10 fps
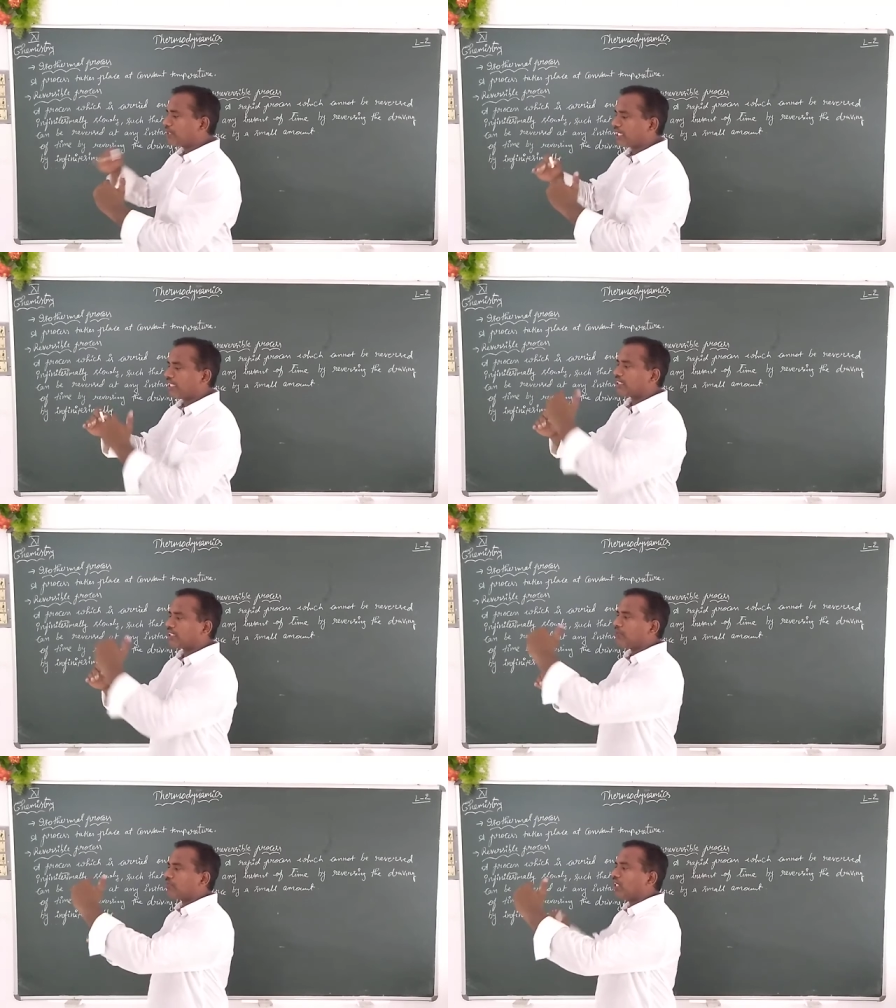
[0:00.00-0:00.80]
2nd
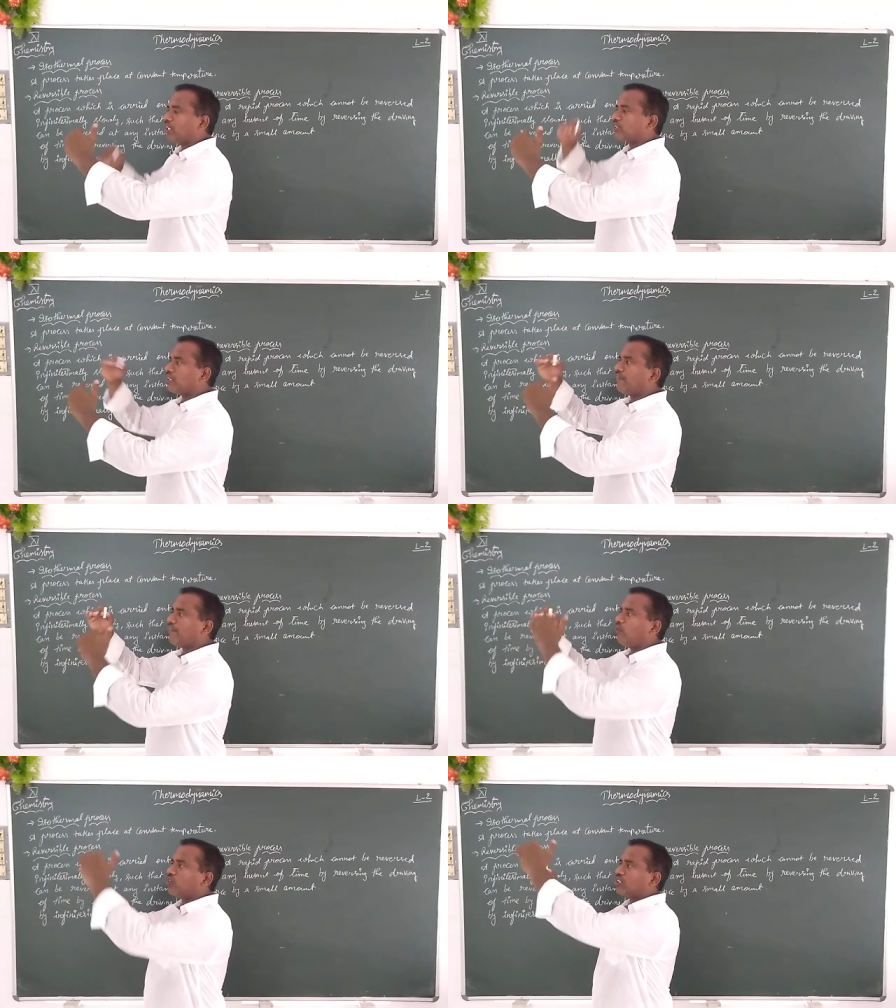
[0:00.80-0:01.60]
step, 3rd
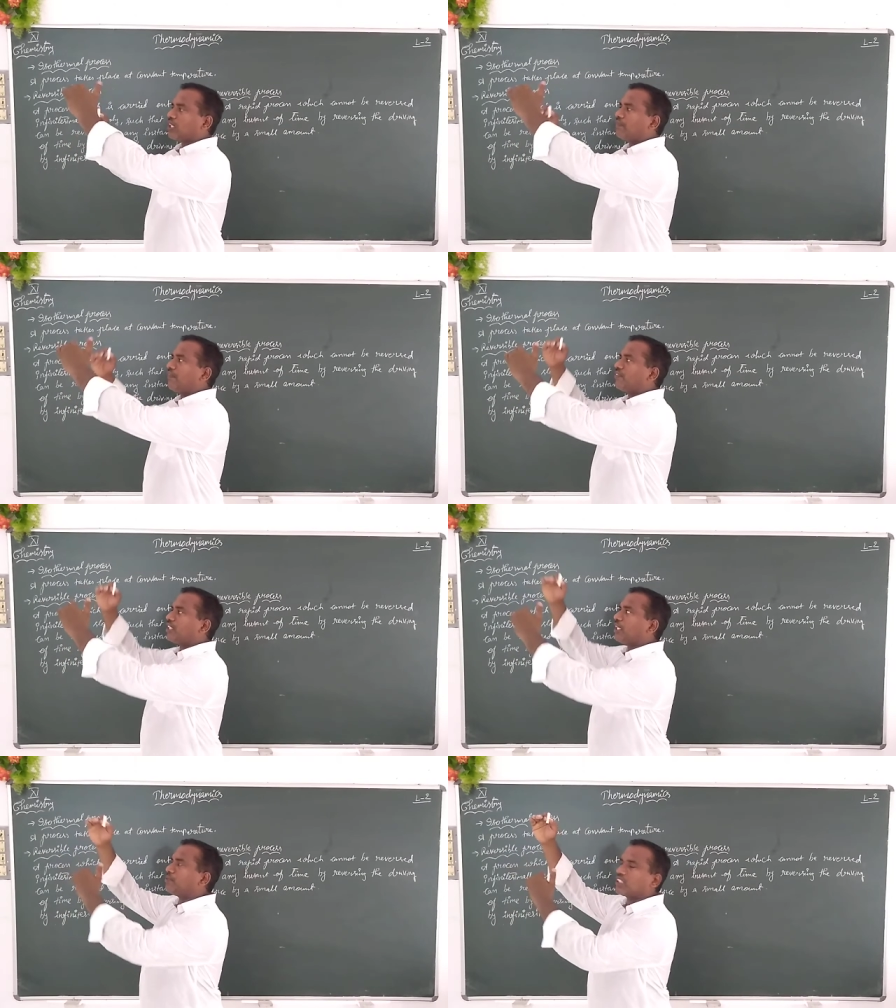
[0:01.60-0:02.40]
step, 4th step, 5th
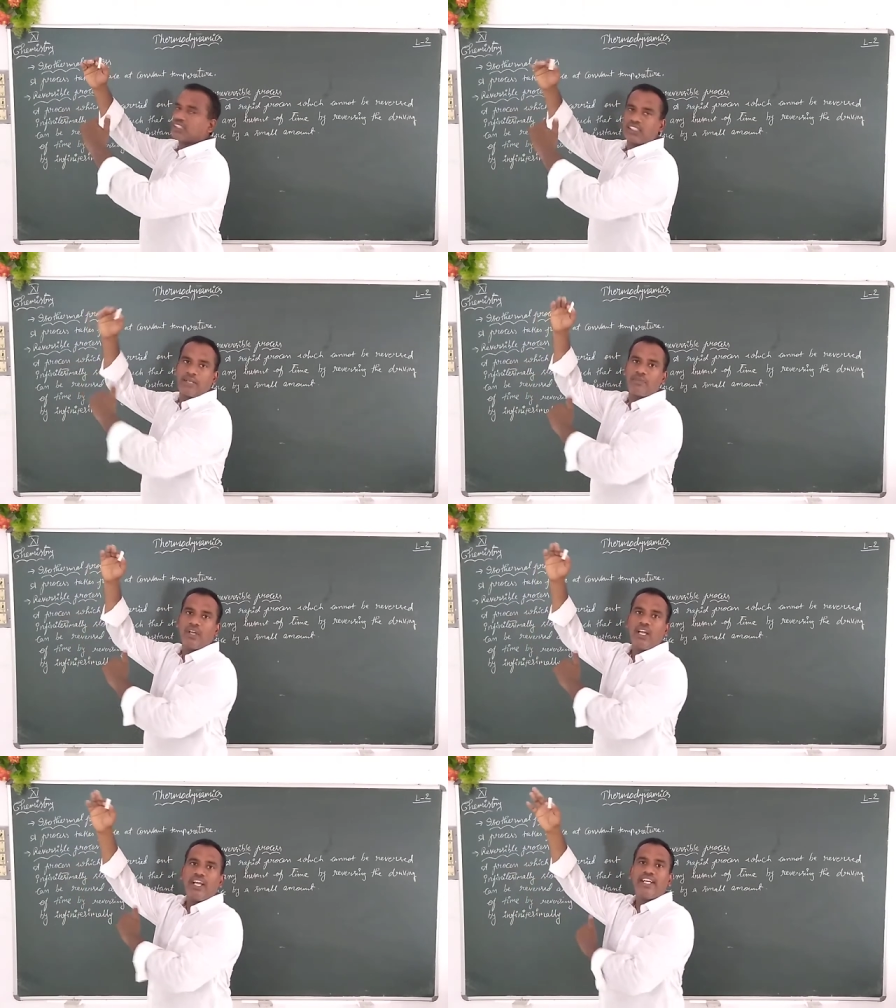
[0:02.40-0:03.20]
step, 6th step,
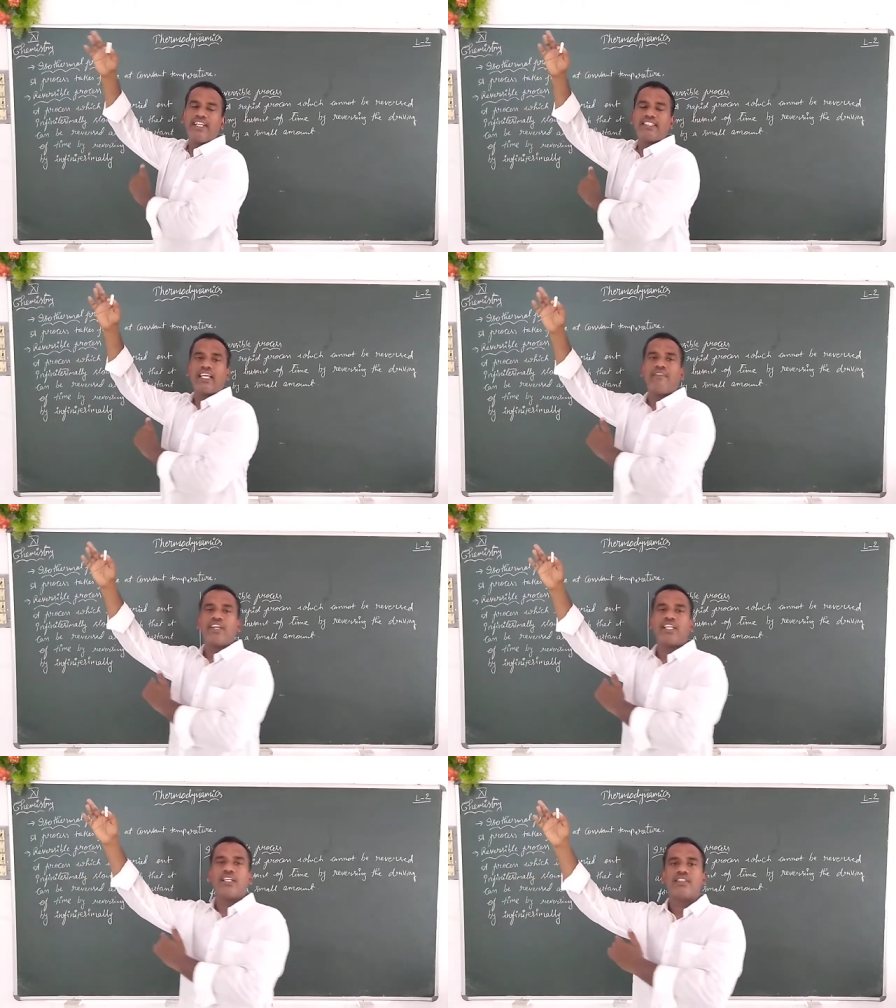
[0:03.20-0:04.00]
it is
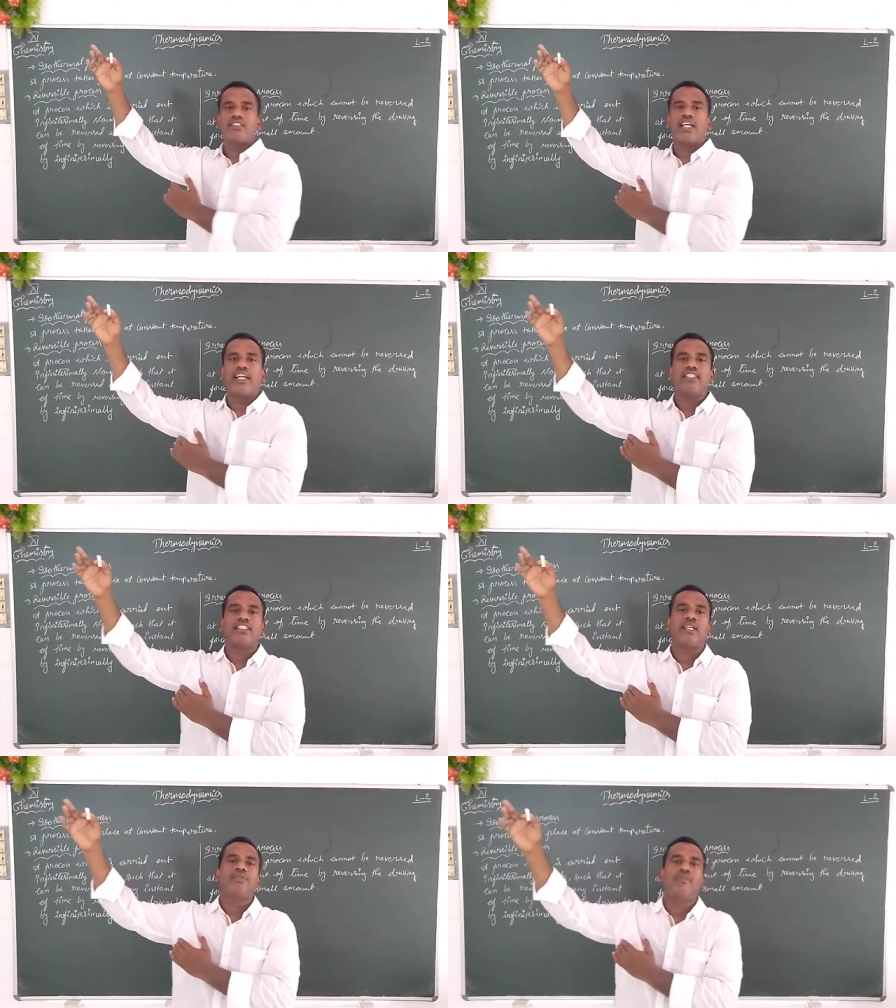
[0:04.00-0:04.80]
having 13
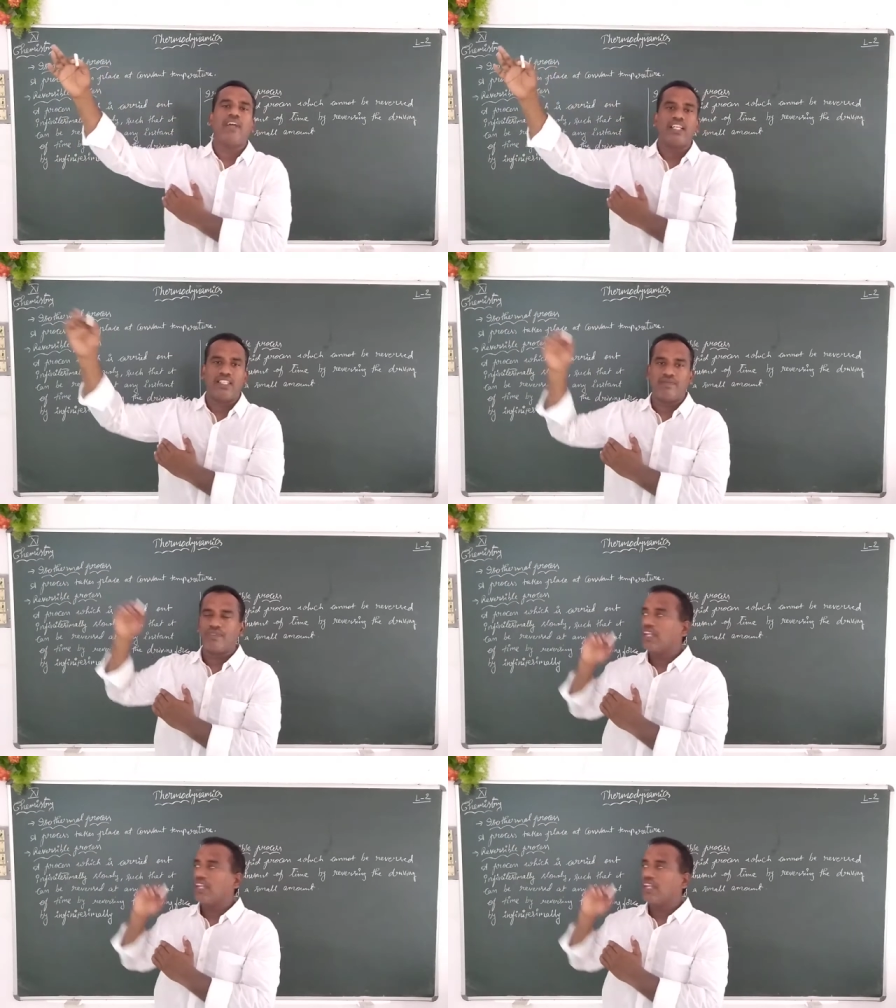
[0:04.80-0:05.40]
steps, imagine.